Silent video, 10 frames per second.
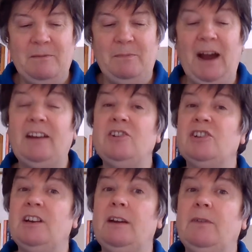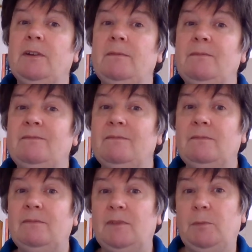Back in Geneva,
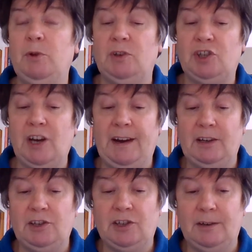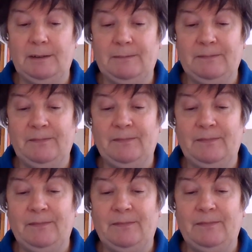the mood had changed.
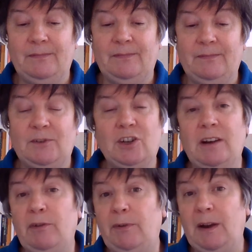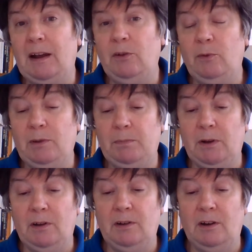Geneva fell out with
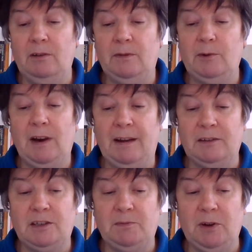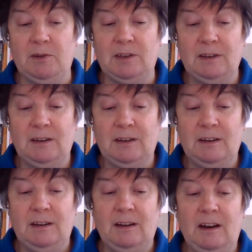Bern over a land dispute,
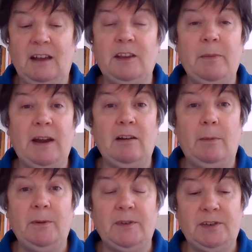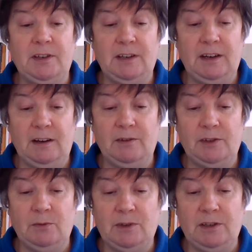and the makeup of the city
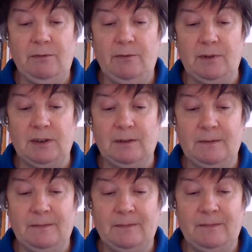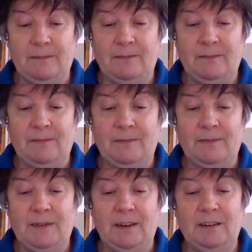council was different.
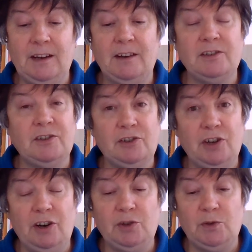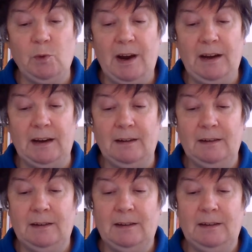Attendance at the church was waning,
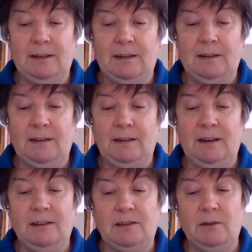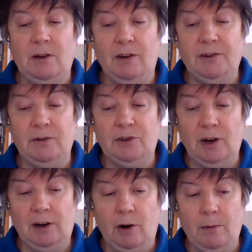and so Cardinal
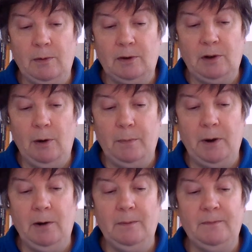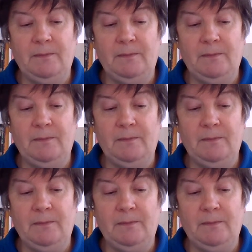Jacopo